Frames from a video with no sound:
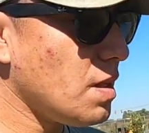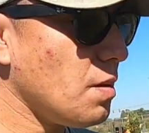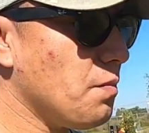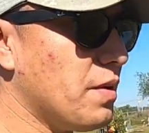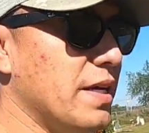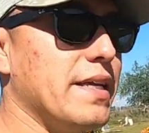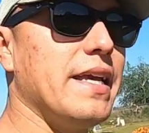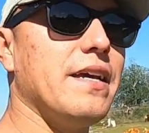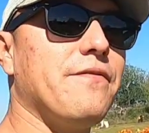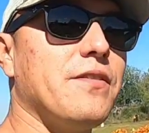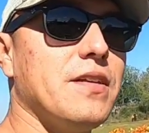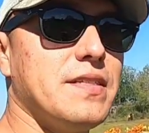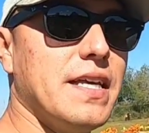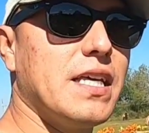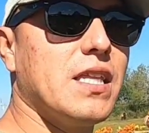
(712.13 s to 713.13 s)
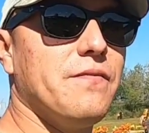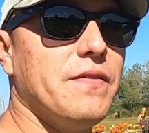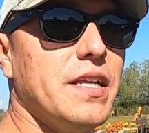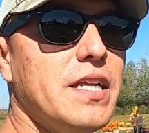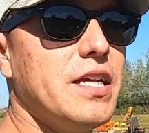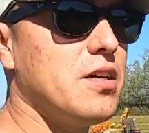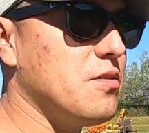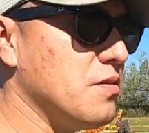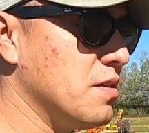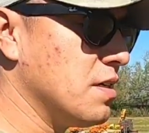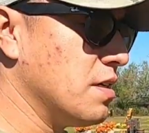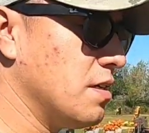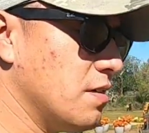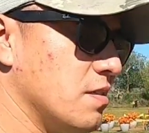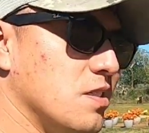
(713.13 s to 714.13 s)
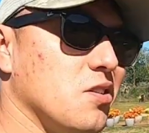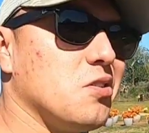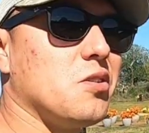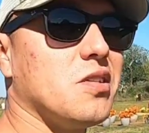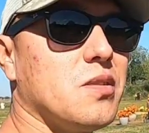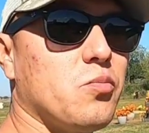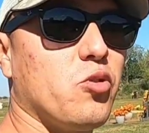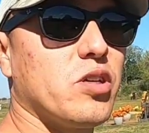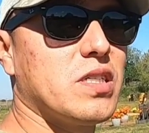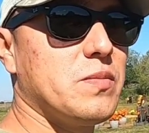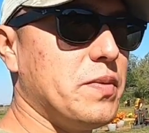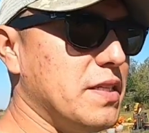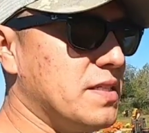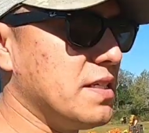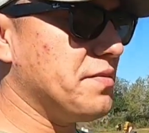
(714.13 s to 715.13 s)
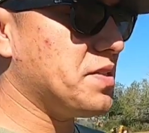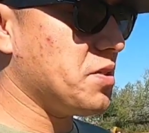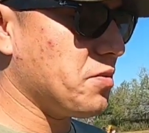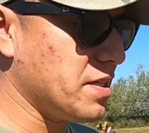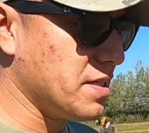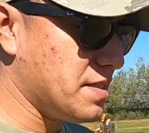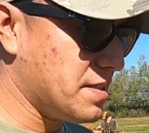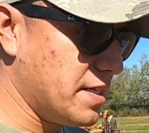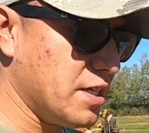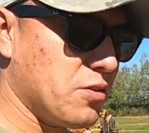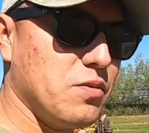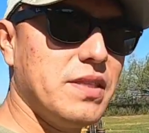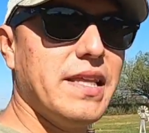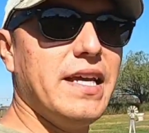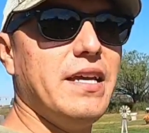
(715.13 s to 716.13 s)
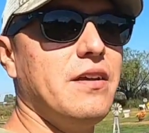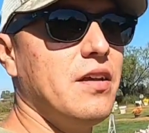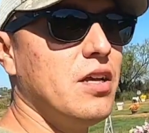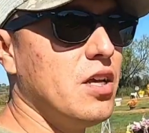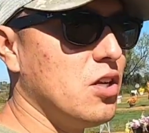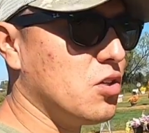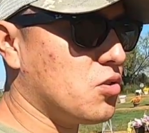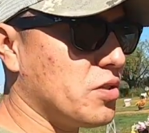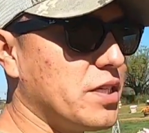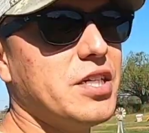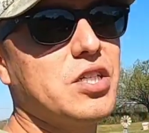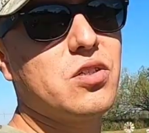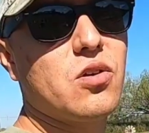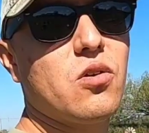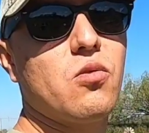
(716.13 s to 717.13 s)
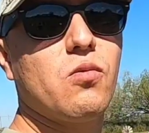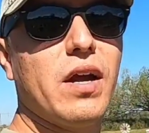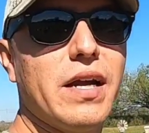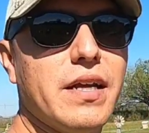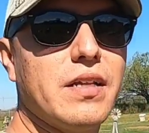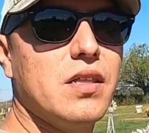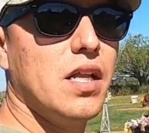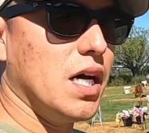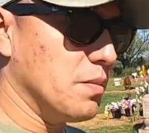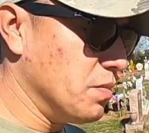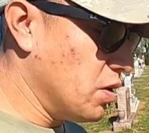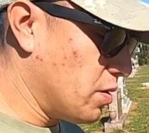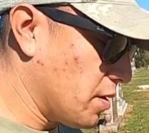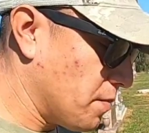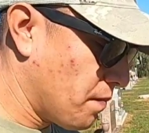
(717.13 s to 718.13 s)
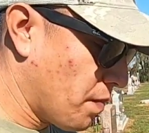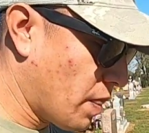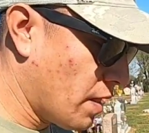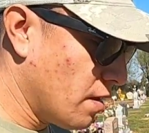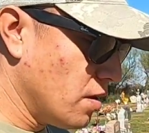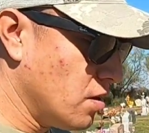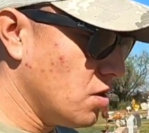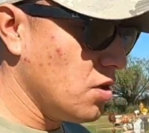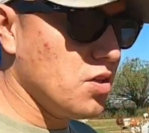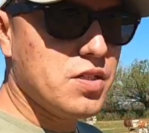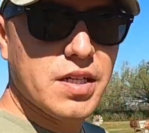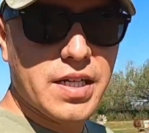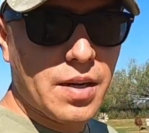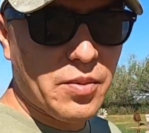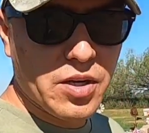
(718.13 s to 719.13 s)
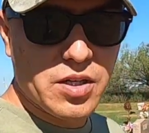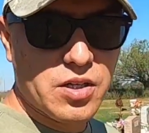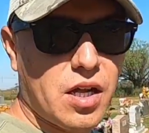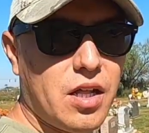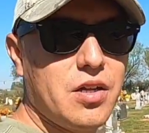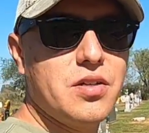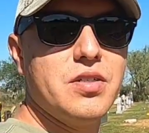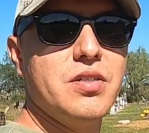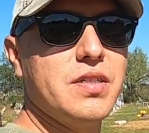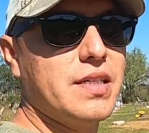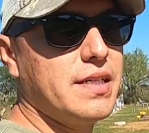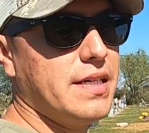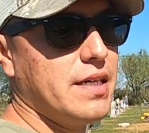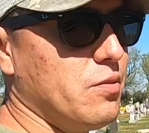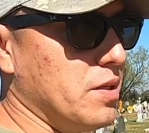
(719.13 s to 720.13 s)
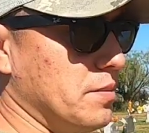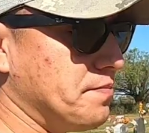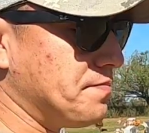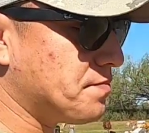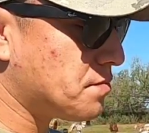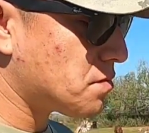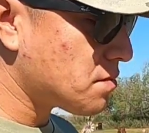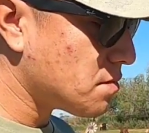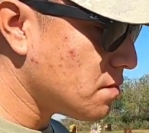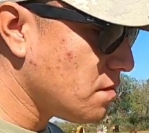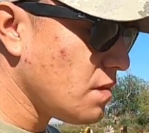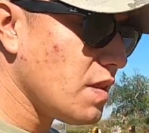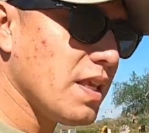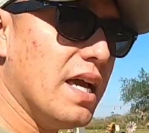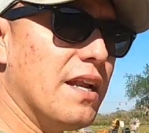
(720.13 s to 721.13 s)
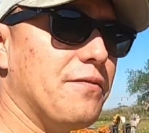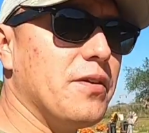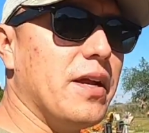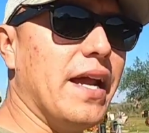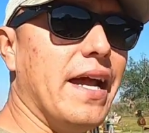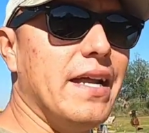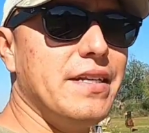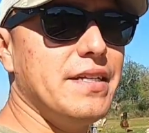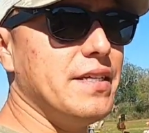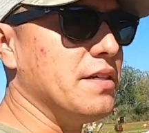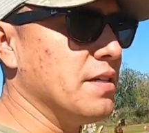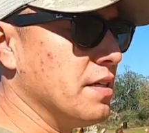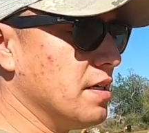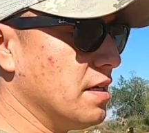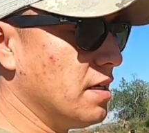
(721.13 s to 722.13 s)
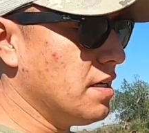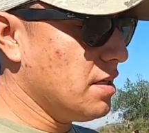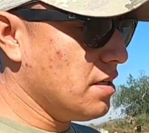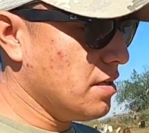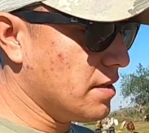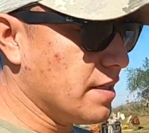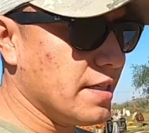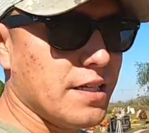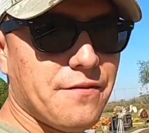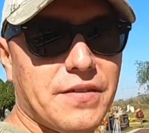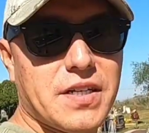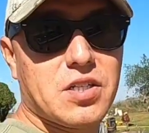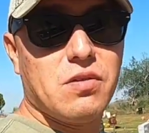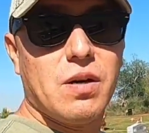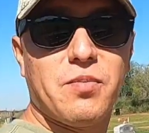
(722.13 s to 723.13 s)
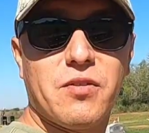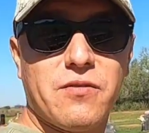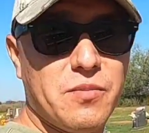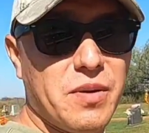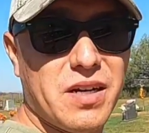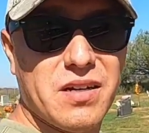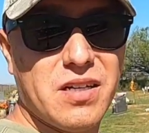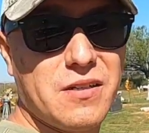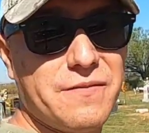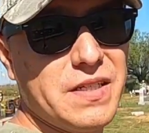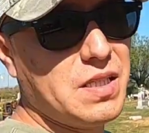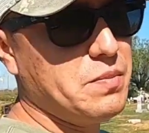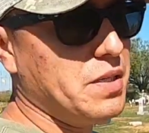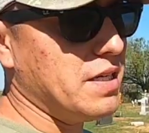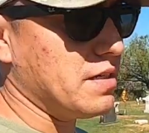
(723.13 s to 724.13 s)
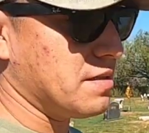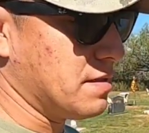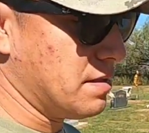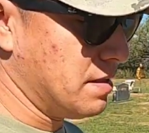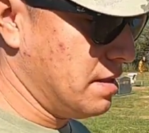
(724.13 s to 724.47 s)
But again, for the sake of the video, zero turns are more expensive, so we're gonna stick with a traditional riding lawnmower. Usually a couple $100, you can one. And if you're handy, you can get a fixer-upper for about 150 bucks